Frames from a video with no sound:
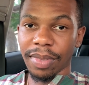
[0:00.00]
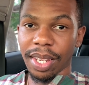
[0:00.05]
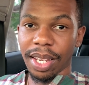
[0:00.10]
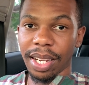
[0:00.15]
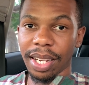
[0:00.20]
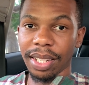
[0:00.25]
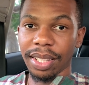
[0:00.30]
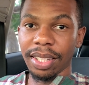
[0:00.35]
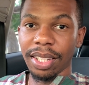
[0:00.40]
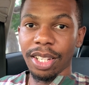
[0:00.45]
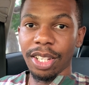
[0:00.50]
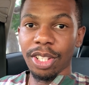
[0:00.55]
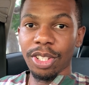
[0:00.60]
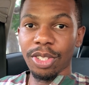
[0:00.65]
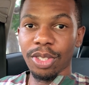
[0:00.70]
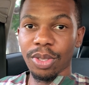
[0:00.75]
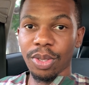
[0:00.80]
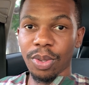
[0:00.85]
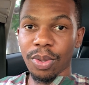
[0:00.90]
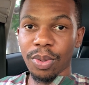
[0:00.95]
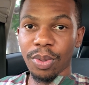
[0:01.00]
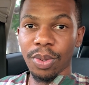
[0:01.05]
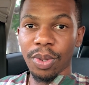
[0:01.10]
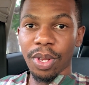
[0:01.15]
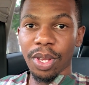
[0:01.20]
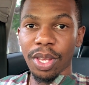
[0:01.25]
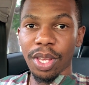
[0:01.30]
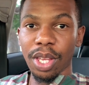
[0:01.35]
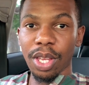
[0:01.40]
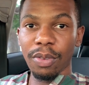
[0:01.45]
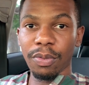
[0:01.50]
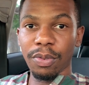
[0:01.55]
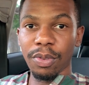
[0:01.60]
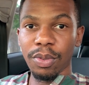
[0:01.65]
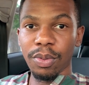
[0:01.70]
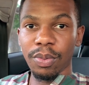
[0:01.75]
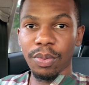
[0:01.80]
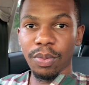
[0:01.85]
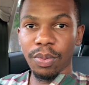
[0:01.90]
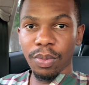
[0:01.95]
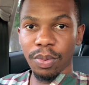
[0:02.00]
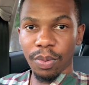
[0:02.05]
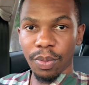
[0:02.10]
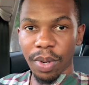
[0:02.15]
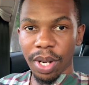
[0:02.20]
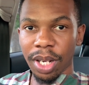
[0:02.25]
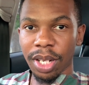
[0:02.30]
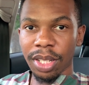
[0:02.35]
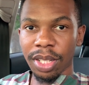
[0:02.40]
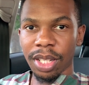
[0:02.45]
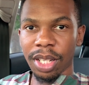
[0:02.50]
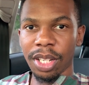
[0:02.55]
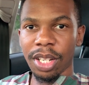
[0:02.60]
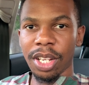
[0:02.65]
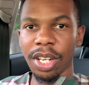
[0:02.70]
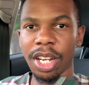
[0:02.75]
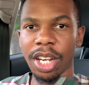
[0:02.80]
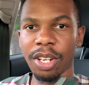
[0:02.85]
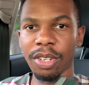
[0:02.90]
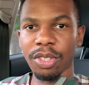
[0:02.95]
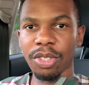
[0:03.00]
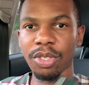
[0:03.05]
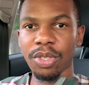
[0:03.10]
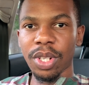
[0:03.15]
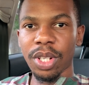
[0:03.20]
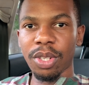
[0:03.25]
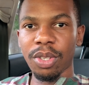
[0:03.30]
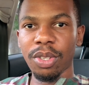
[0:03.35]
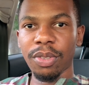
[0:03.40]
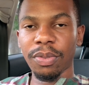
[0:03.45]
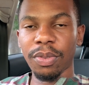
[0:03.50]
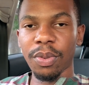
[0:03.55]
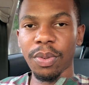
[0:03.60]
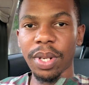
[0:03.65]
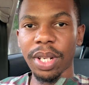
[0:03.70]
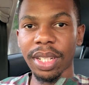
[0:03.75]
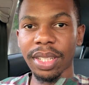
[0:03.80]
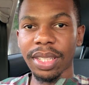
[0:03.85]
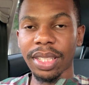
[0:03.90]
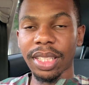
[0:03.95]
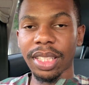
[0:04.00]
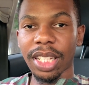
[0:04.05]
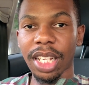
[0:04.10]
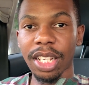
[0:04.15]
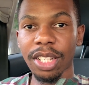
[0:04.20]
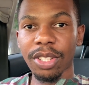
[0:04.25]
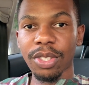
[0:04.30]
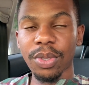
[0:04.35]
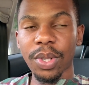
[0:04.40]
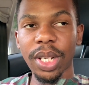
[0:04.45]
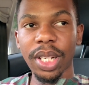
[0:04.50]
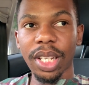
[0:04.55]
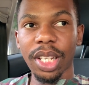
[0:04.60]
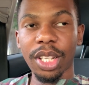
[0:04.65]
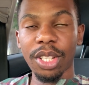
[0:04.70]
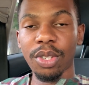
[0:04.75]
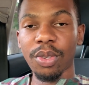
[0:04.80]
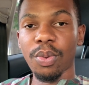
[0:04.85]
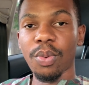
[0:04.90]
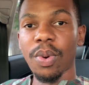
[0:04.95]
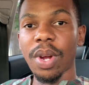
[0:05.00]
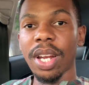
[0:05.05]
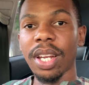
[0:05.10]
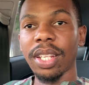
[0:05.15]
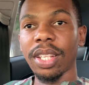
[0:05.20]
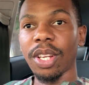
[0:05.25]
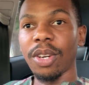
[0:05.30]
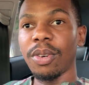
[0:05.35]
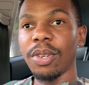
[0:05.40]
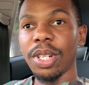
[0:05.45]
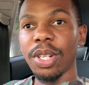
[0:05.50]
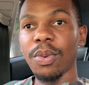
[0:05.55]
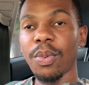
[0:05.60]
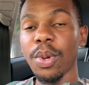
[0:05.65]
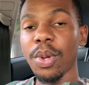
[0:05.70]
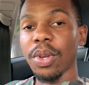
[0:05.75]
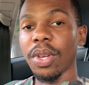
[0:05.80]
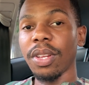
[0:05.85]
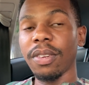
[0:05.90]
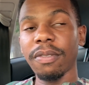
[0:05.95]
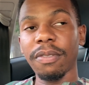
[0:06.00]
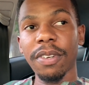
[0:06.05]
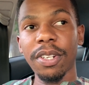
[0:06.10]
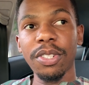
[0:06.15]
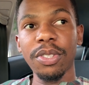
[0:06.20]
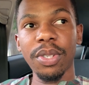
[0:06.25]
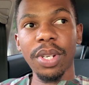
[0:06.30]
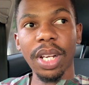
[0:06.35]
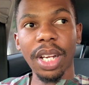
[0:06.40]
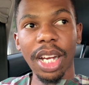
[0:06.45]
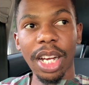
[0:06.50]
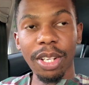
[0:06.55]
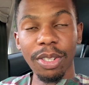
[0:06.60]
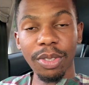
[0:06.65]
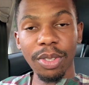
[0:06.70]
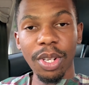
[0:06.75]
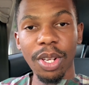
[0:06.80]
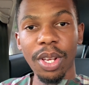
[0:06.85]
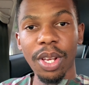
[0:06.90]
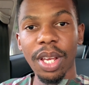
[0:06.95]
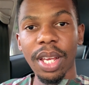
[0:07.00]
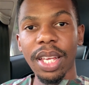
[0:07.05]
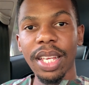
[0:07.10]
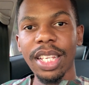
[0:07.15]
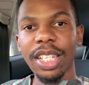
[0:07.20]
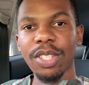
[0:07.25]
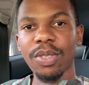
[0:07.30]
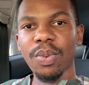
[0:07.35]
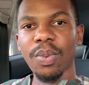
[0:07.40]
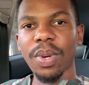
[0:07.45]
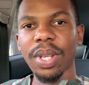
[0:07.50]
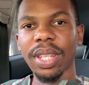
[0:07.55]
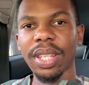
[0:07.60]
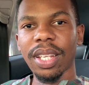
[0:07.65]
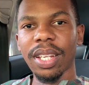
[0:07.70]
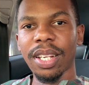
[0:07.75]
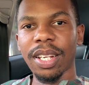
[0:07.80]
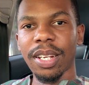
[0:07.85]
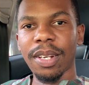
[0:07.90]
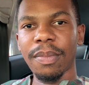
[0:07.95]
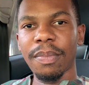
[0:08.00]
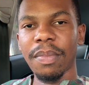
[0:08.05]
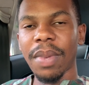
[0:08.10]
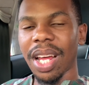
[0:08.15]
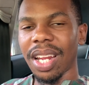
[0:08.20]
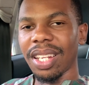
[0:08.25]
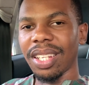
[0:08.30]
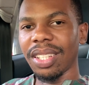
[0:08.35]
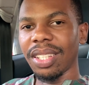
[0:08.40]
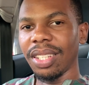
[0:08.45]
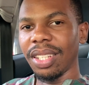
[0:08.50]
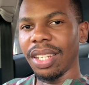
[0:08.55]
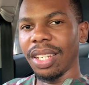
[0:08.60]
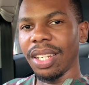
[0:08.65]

right so if you want to learn how to trade or if you want to start trading and you want the only way you can fund your account is with the uh, money